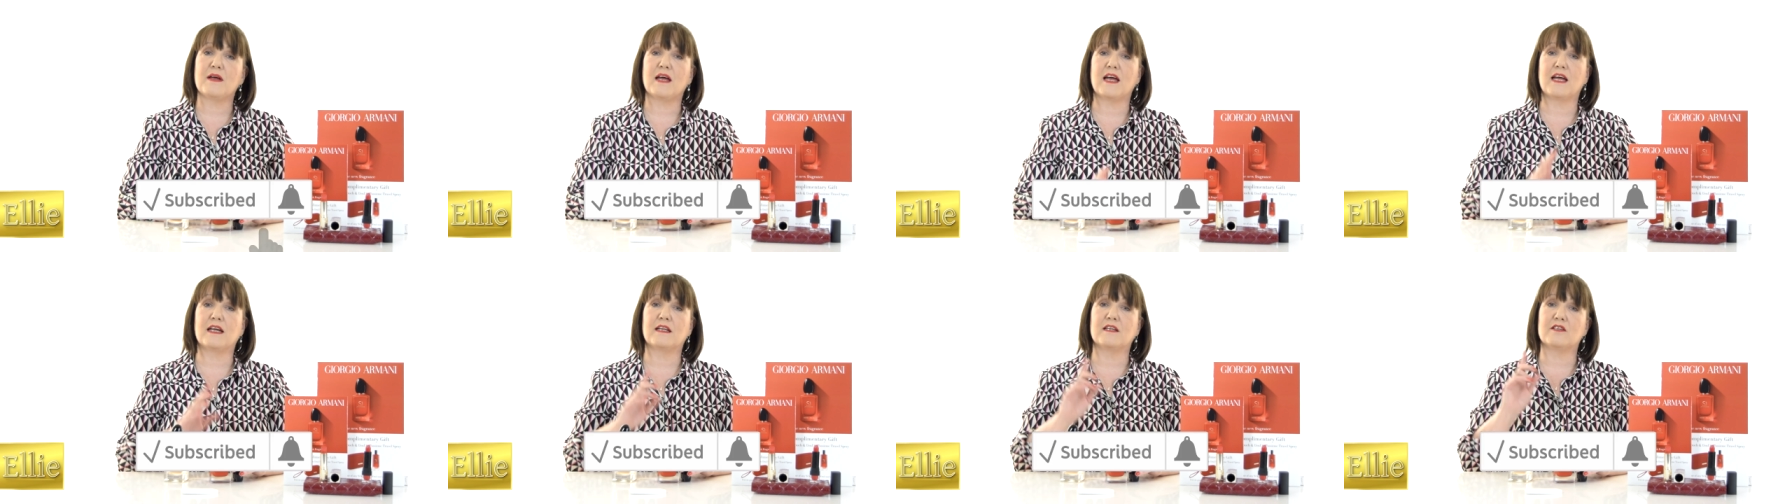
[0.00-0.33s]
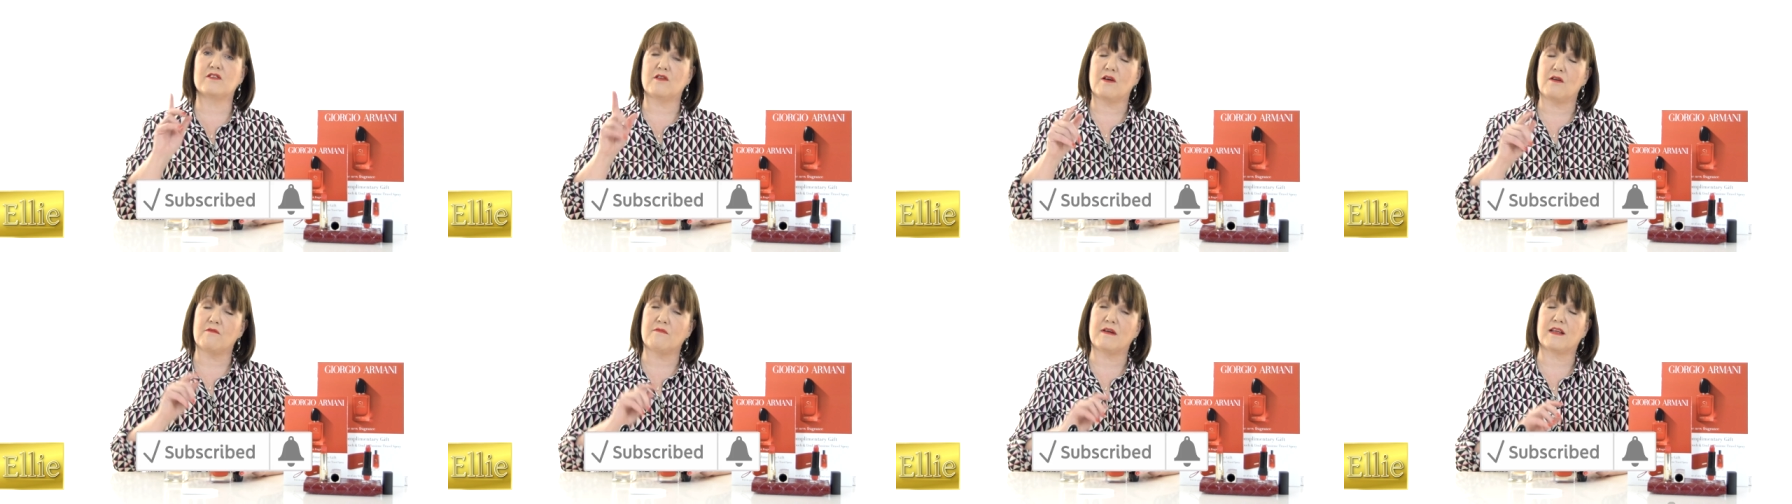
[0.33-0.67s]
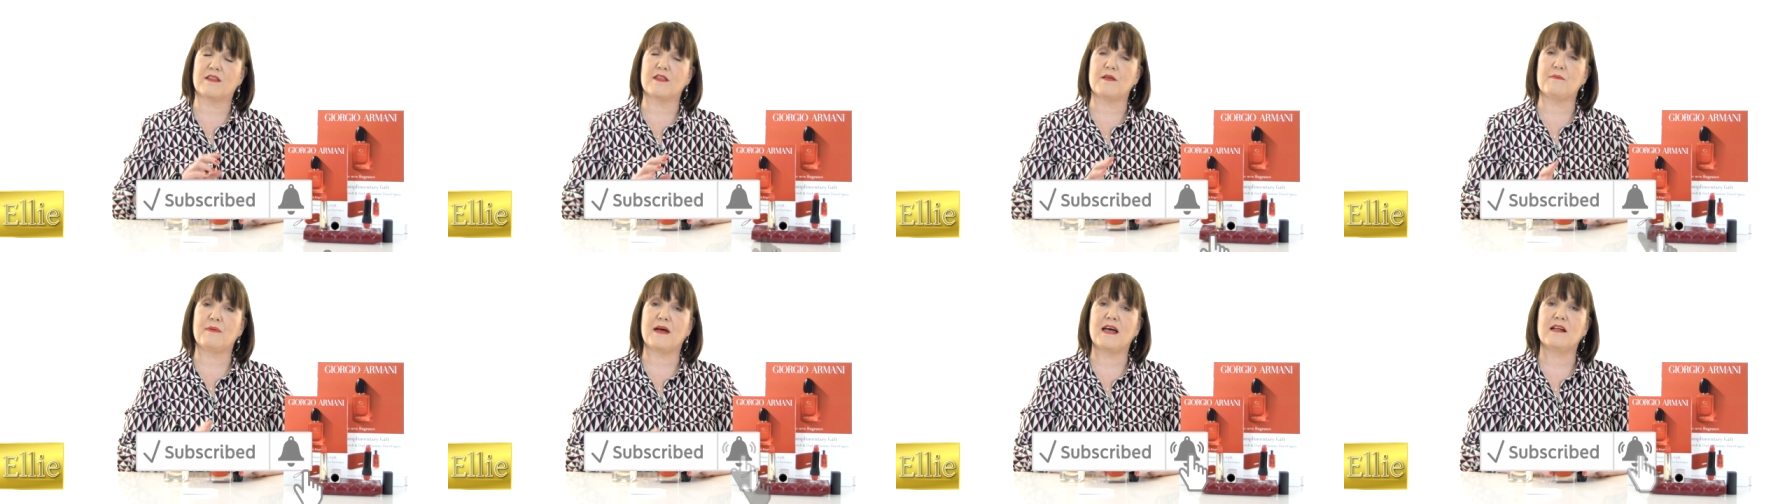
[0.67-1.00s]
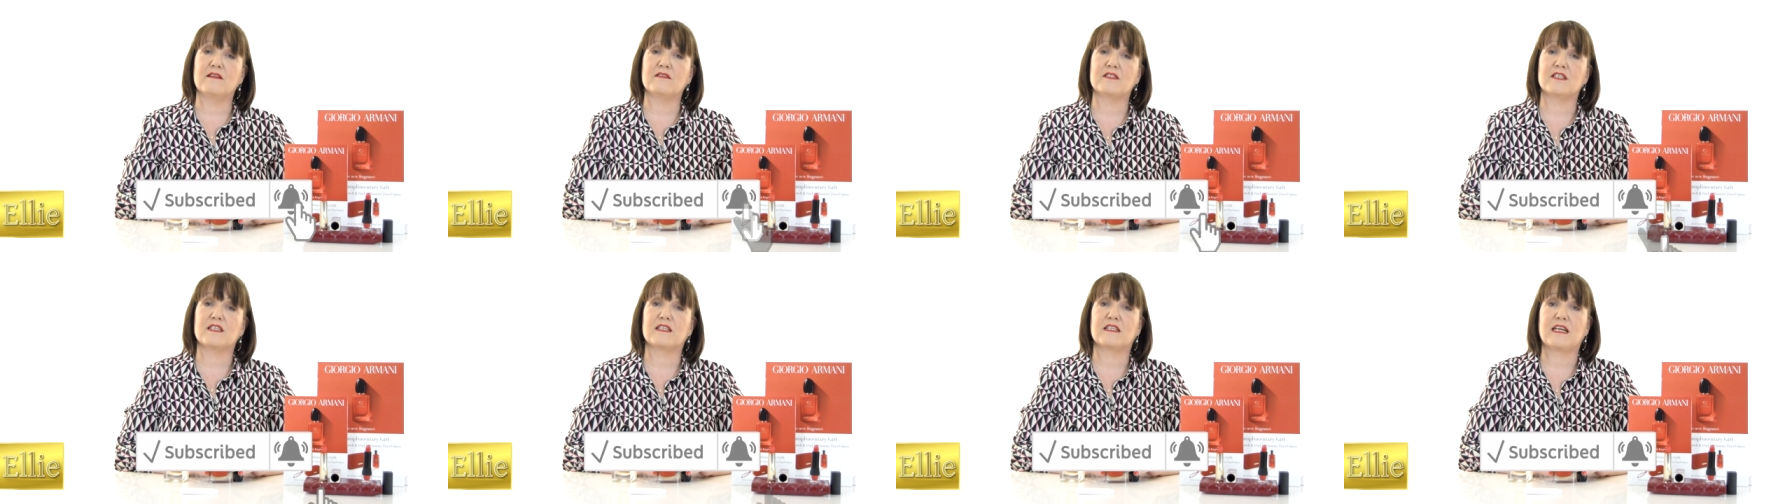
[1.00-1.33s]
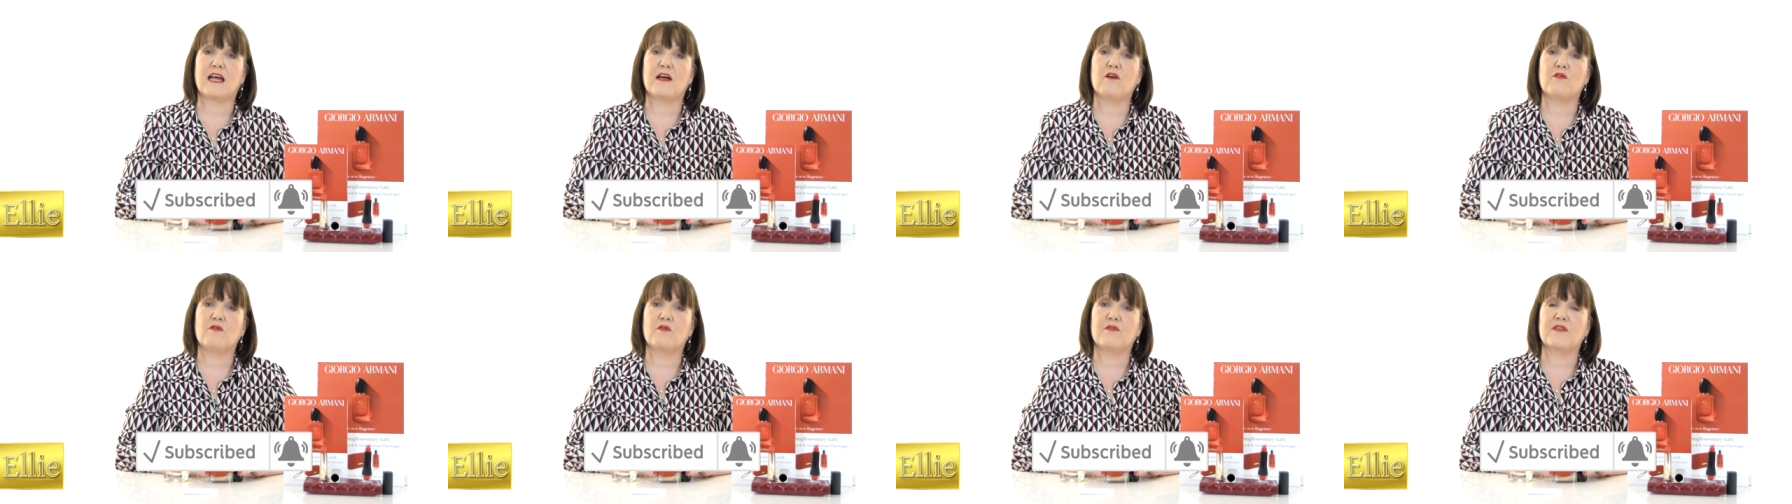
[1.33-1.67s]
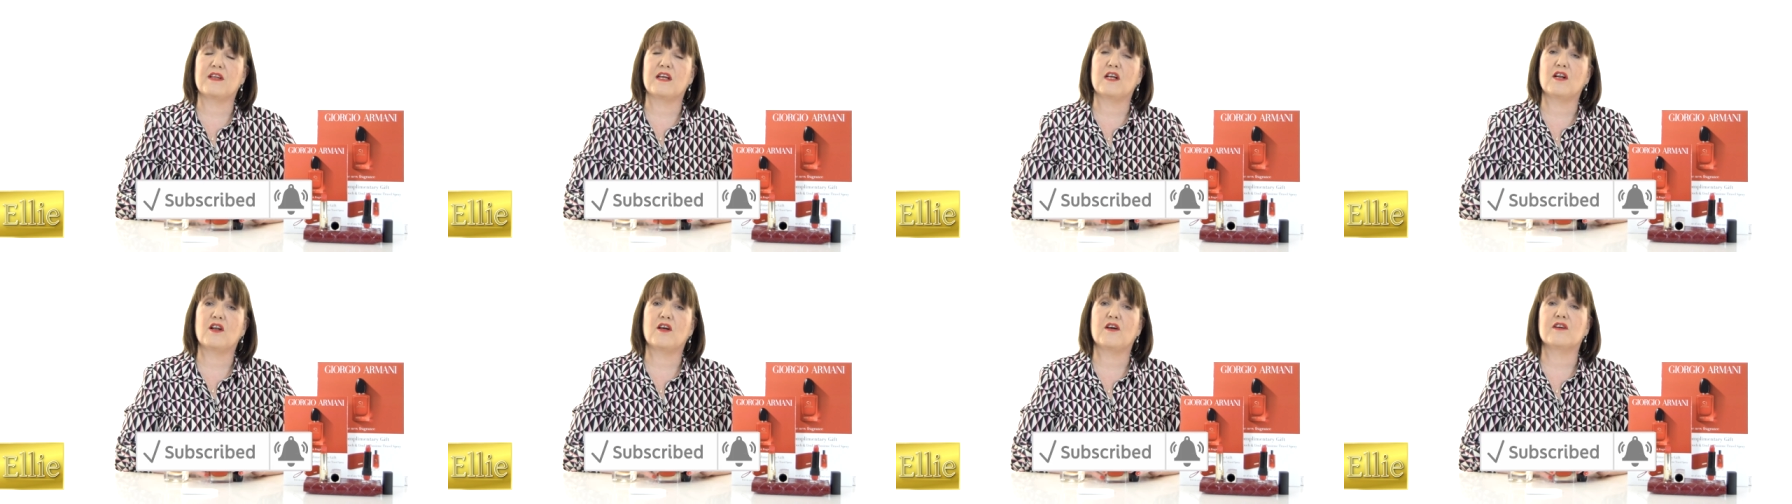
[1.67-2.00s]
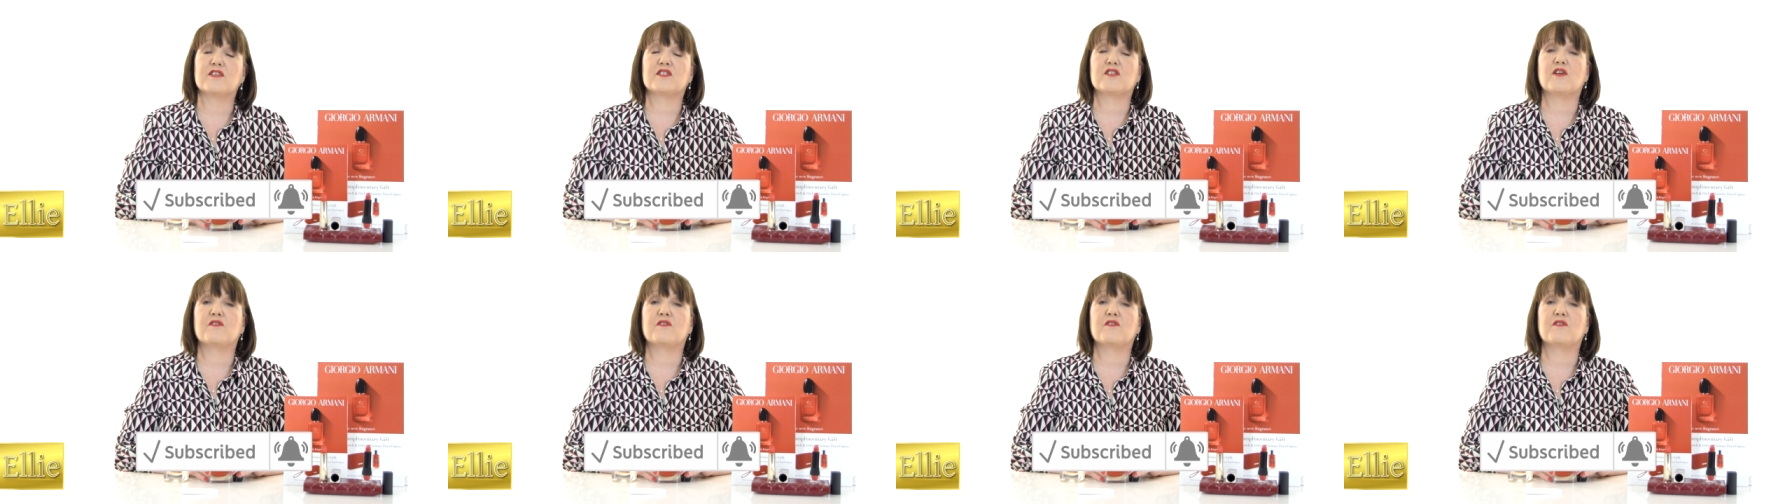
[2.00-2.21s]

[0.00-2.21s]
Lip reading: and ring the bell to get all the alerts